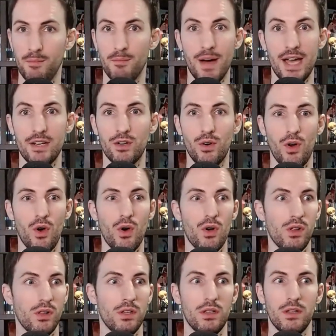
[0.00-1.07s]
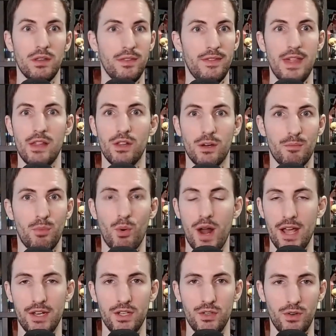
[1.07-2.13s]
mine are all, they look
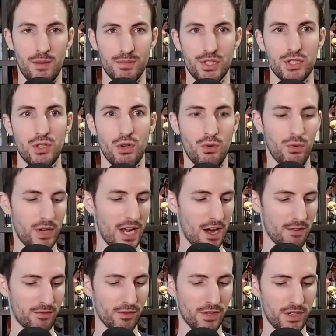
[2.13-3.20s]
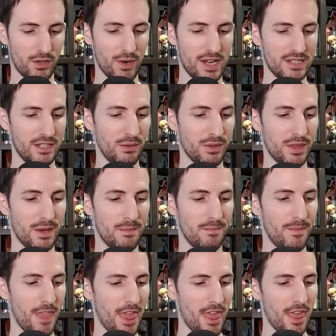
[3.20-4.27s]
brand new. I'm so careful and crazy with
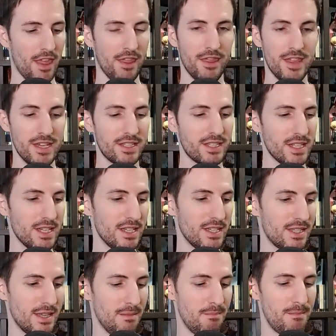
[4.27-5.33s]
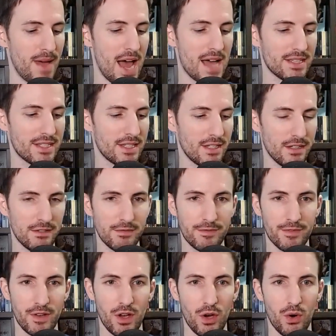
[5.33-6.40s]
them. This is the
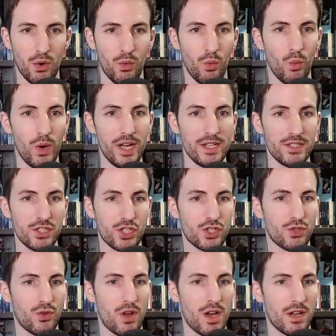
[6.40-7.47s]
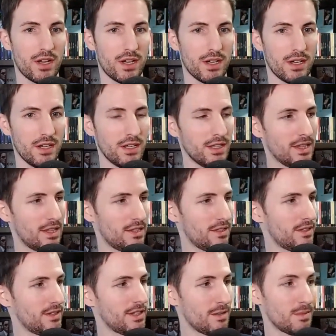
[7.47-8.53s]
massive Windstruck
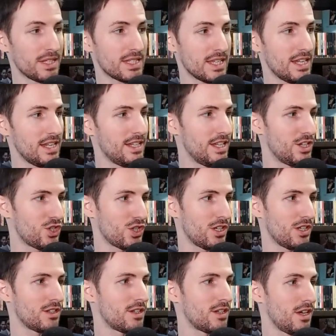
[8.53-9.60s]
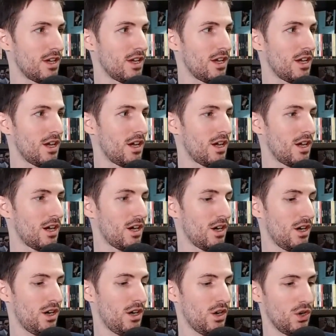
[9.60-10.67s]
limited edition.
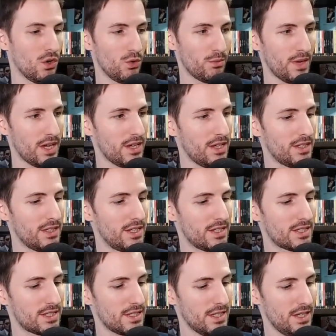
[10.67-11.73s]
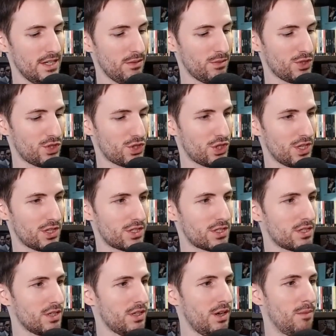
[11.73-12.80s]
Oh my goodness. It was
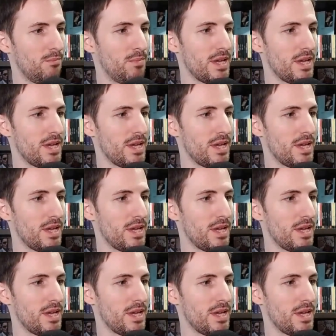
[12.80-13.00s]
just a